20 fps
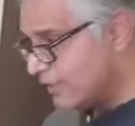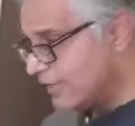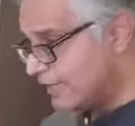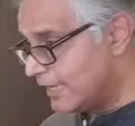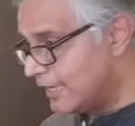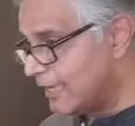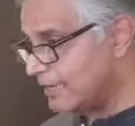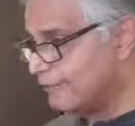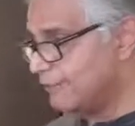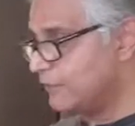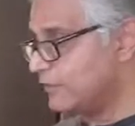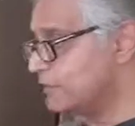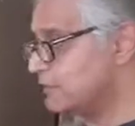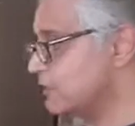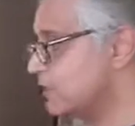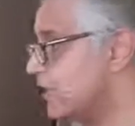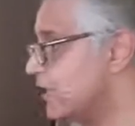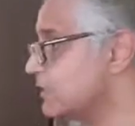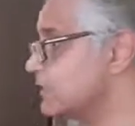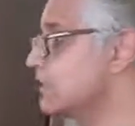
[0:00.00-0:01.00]
elephant
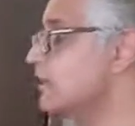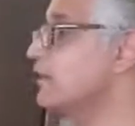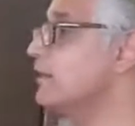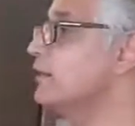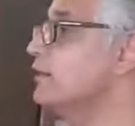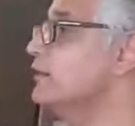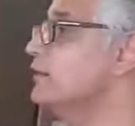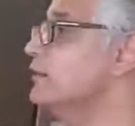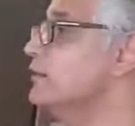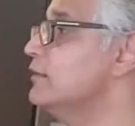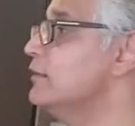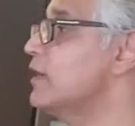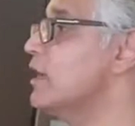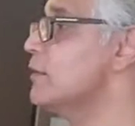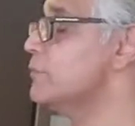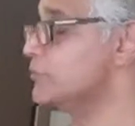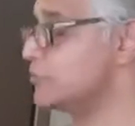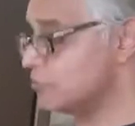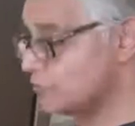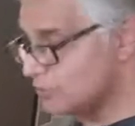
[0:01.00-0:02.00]
atta
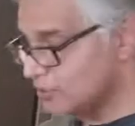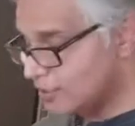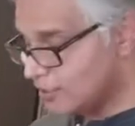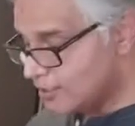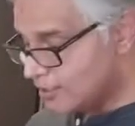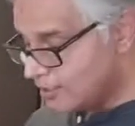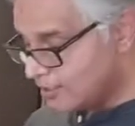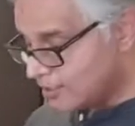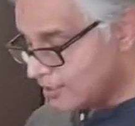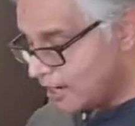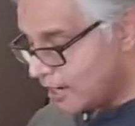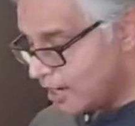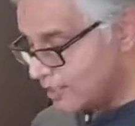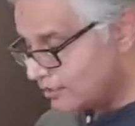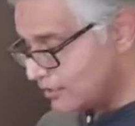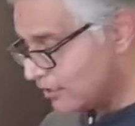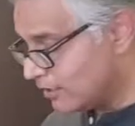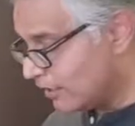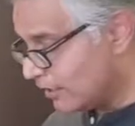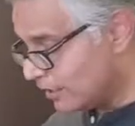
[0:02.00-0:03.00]
episode, I
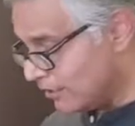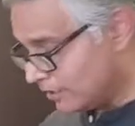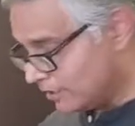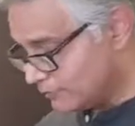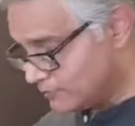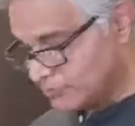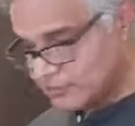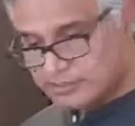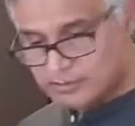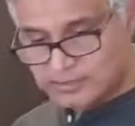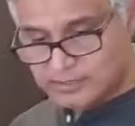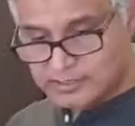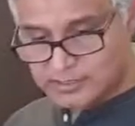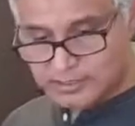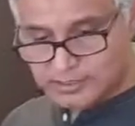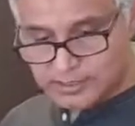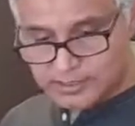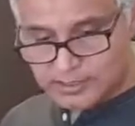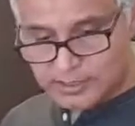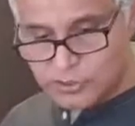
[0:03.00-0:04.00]
think I absolutely
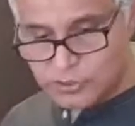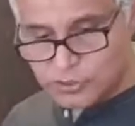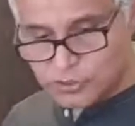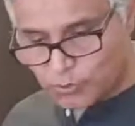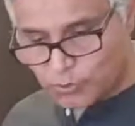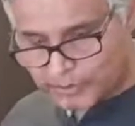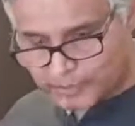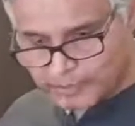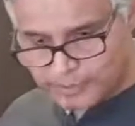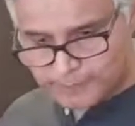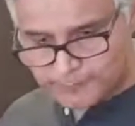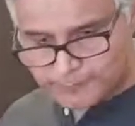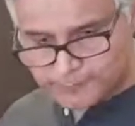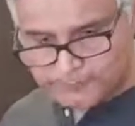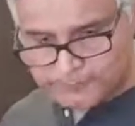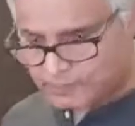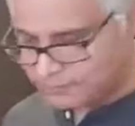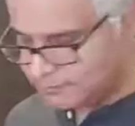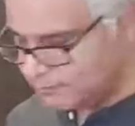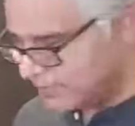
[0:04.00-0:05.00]
enjoyed
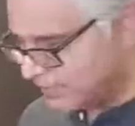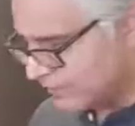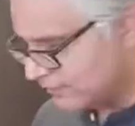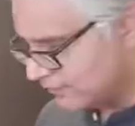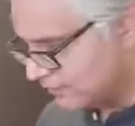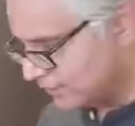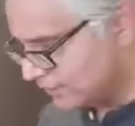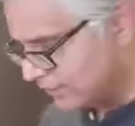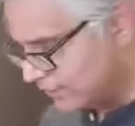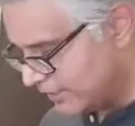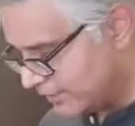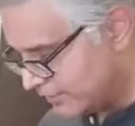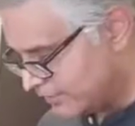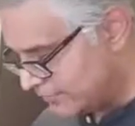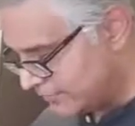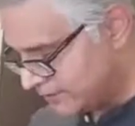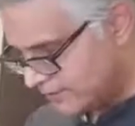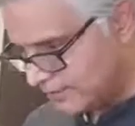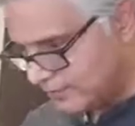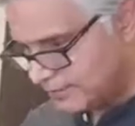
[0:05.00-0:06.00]
making this bread.
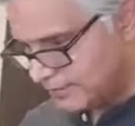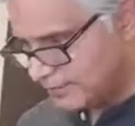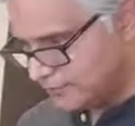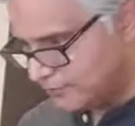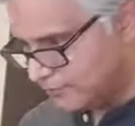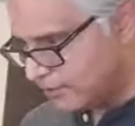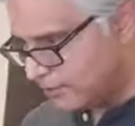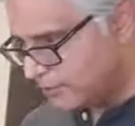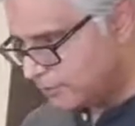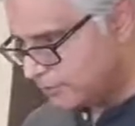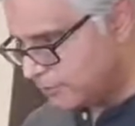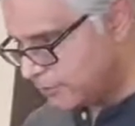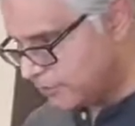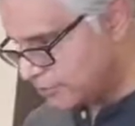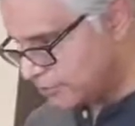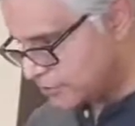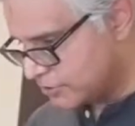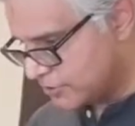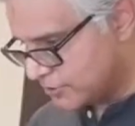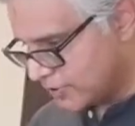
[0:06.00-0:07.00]
We are pretty
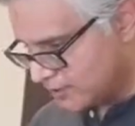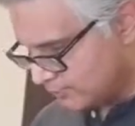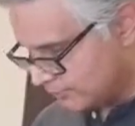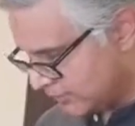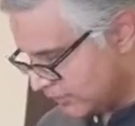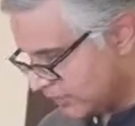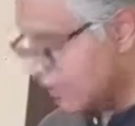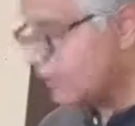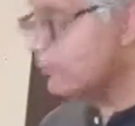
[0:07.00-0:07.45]
much done, but I